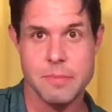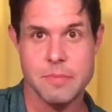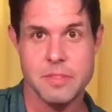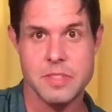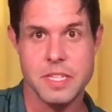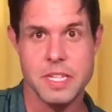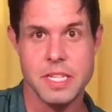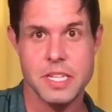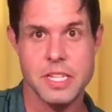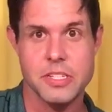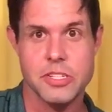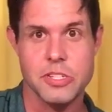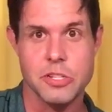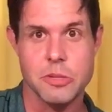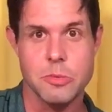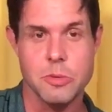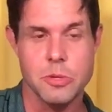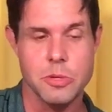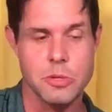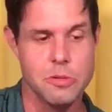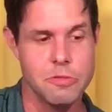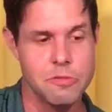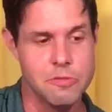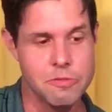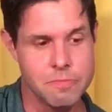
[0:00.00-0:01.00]
signature
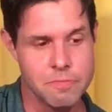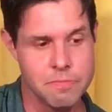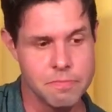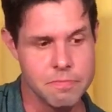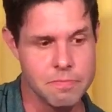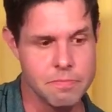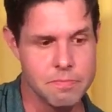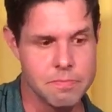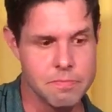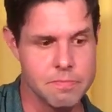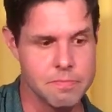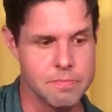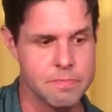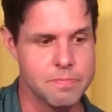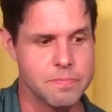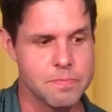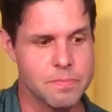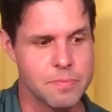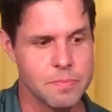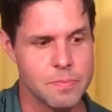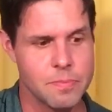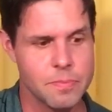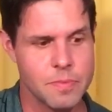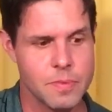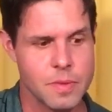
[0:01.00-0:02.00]
move.
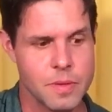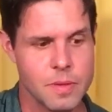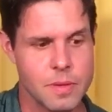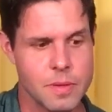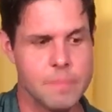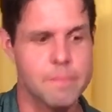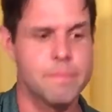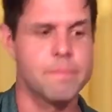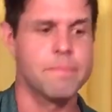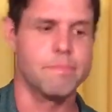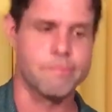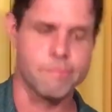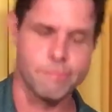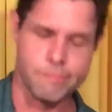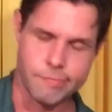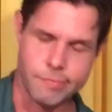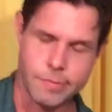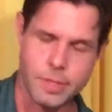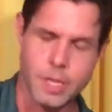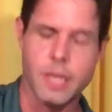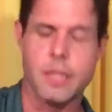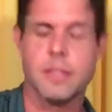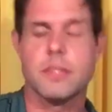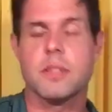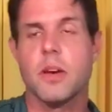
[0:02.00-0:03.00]

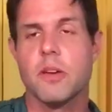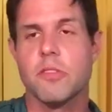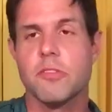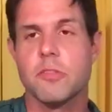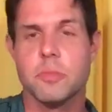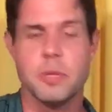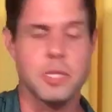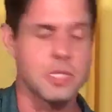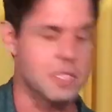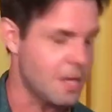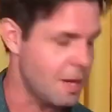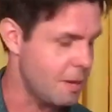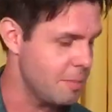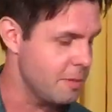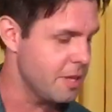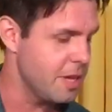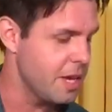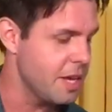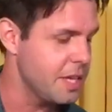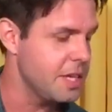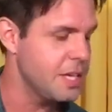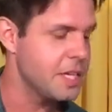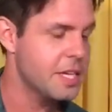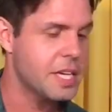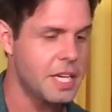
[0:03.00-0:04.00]
Let's go from the top of
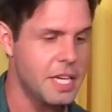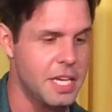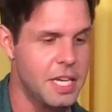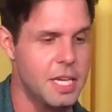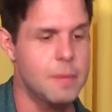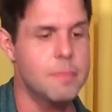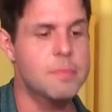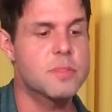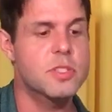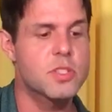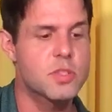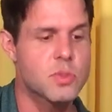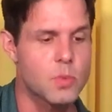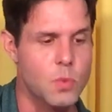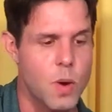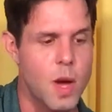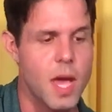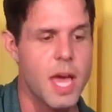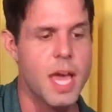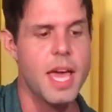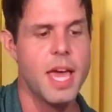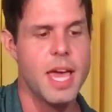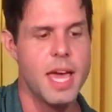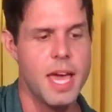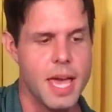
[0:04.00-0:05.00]
that. You keep
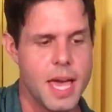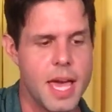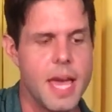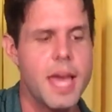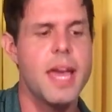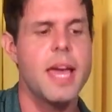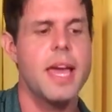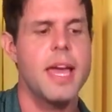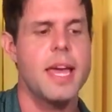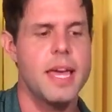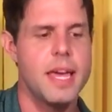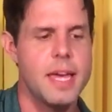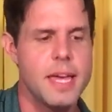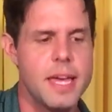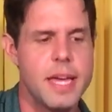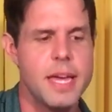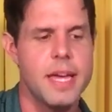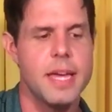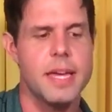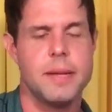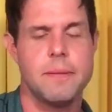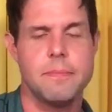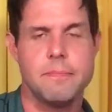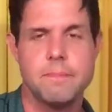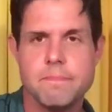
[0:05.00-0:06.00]

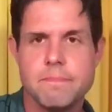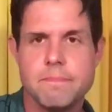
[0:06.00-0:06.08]
swaying.